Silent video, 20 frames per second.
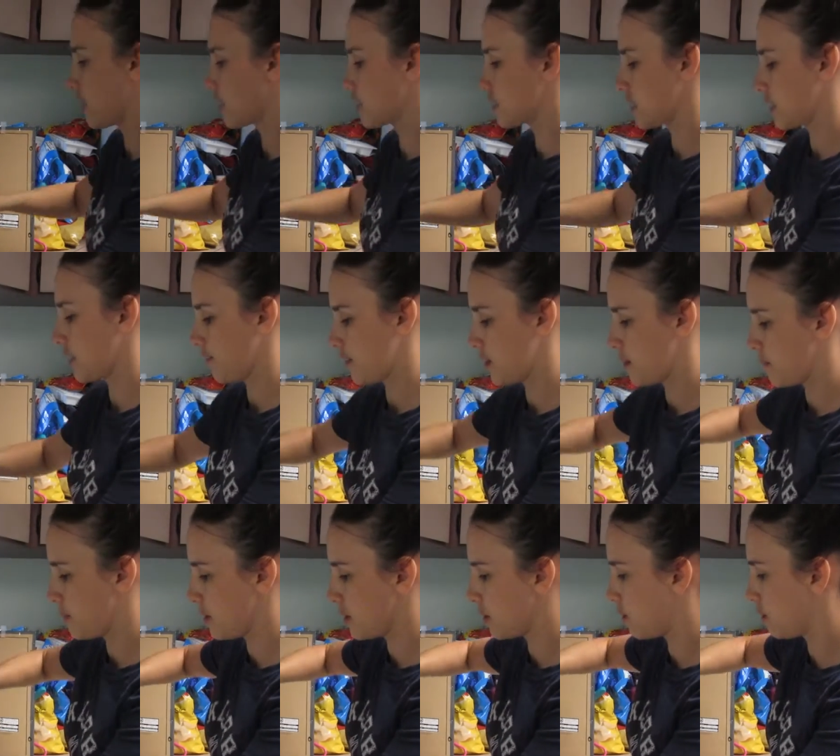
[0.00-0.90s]
like to give it
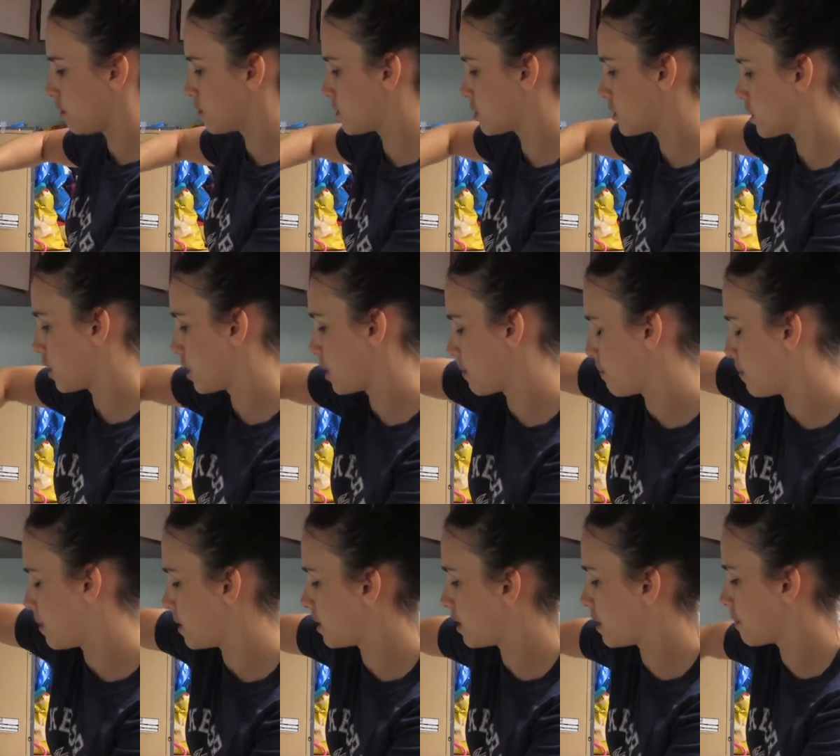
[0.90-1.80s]
a big stir,
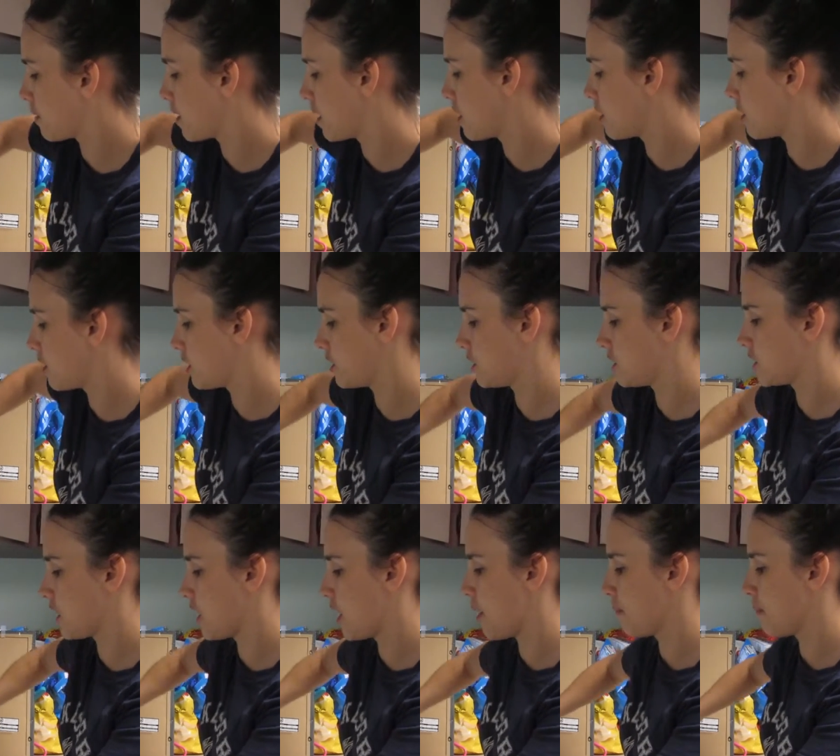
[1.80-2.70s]
putting the meat on
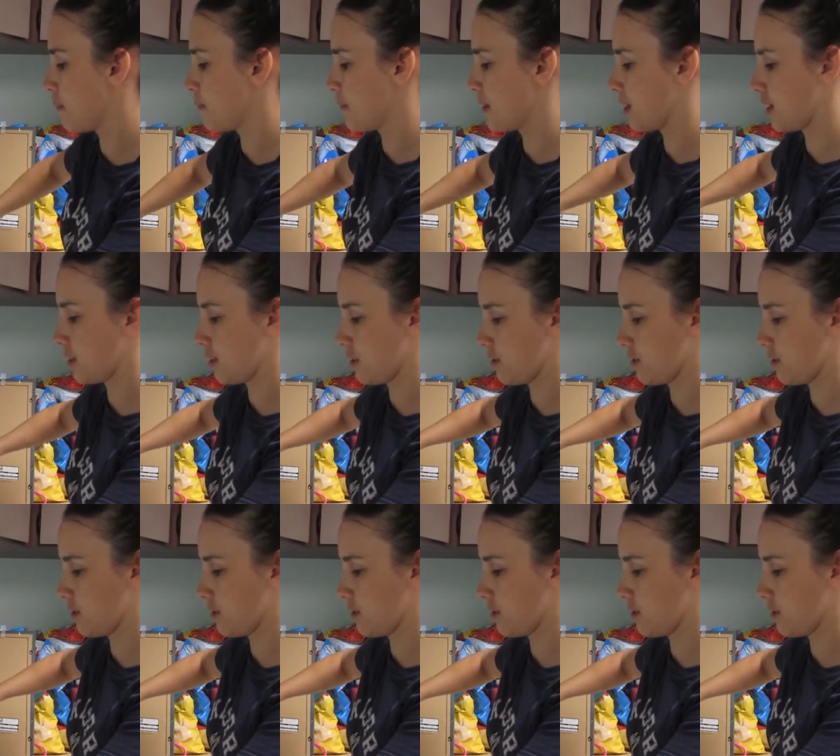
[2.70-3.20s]
top and making